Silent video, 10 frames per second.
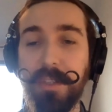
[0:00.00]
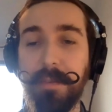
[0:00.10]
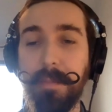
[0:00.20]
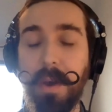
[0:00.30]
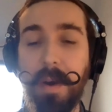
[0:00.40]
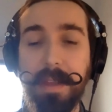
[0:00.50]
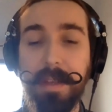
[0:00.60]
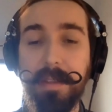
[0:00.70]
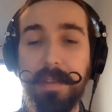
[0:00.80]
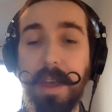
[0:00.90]
from the
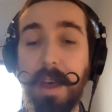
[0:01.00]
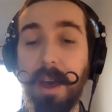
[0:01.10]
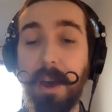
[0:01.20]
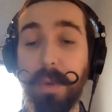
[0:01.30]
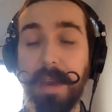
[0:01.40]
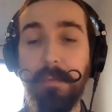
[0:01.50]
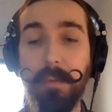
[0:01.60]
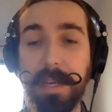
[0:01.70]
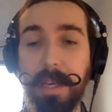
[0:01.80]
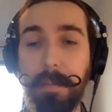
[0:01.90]
audience. We have
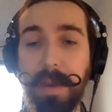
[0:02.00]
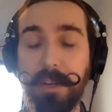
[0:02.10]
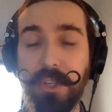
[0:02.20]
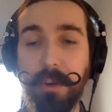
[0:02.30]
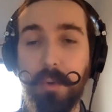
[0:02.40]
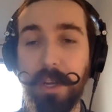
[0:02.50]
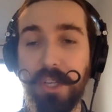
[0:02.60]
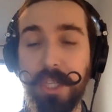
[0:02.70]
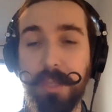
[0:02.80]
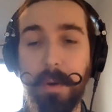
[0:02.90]
Rika managing your
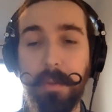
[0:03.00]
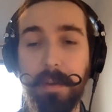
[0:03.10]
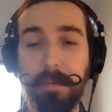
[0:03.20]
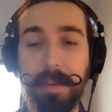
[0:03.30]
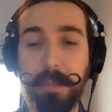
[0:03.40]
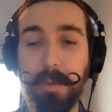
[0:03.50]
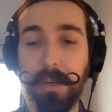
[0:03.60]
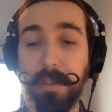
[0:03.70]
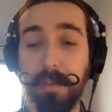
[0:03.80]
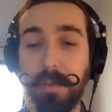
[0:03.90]
questions both on Facebook
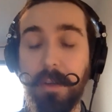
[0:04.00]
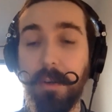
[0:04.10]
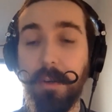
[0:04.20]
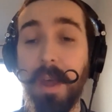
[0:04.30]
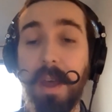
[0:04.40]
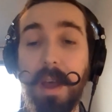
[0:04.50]
and Zoom.